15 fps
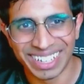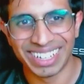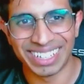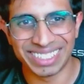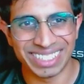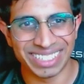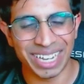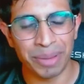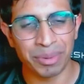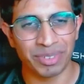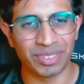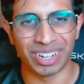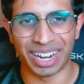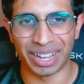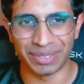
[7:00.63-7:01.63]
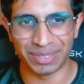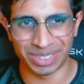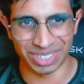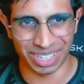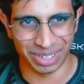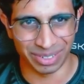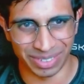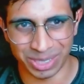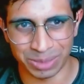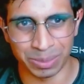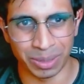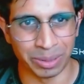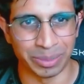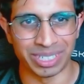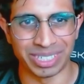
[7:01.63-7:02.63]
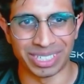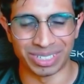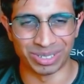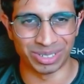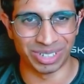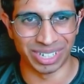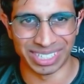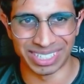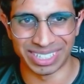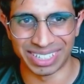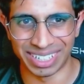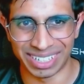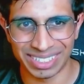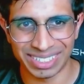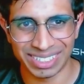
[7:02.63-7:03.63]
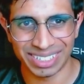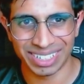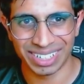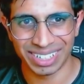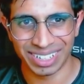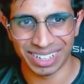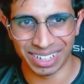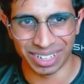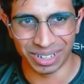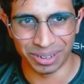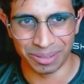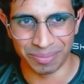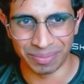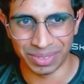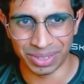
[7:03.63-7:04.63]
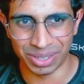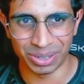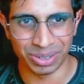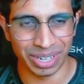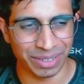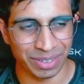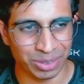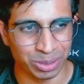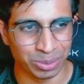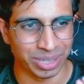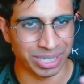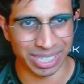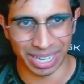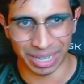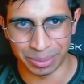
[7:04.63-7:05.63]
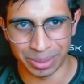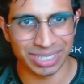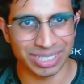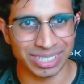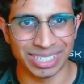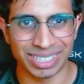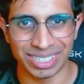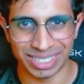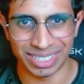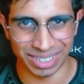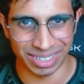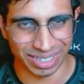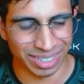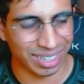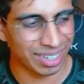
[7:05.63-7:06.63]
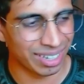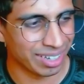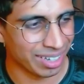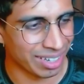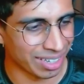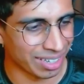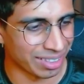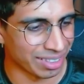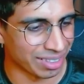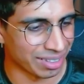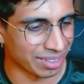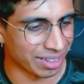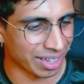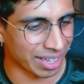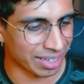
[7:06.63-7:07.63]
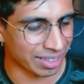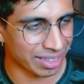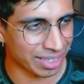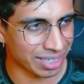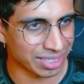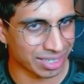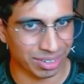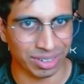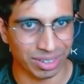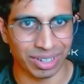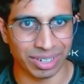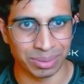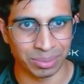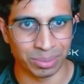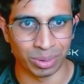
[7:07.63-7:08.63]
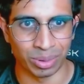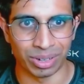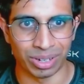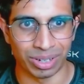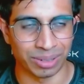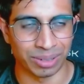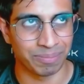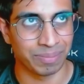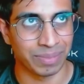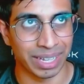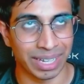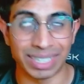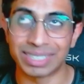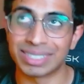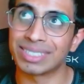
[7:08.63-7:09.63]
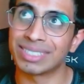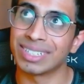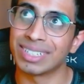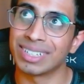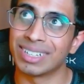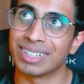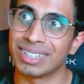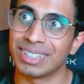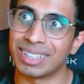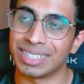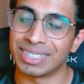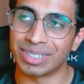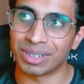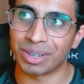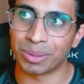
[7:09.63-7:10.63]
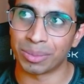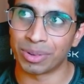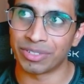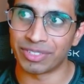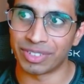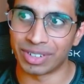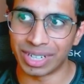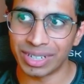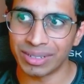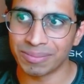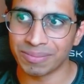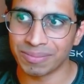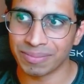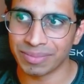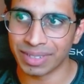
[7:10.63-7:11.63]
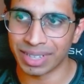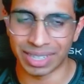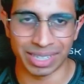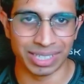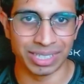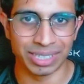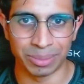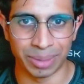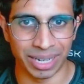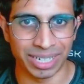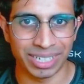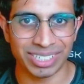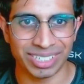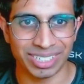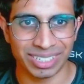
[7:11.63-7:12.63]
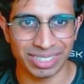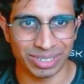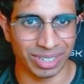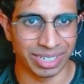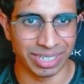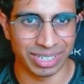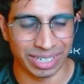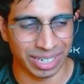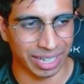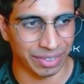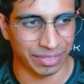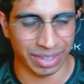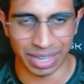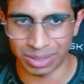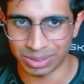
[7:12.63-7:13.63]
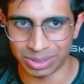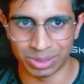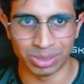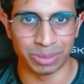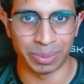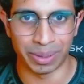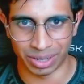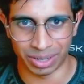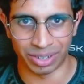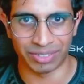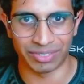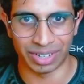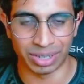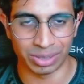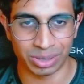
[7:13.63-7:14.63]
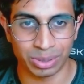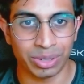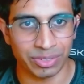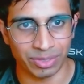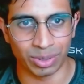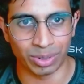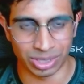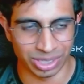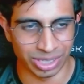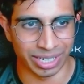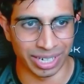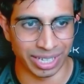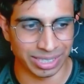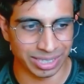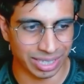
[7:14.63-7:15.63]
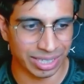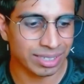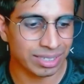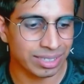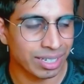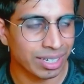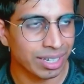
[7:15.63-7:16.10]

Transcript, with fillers: it's the time of your life to kind of experiment and do crazy things um, you don't have too much liabilities and and like things are a lot more i guess things are a lot more free and easy to manage so i didn't have a house loan to pay off and i was quite fortunate in that sense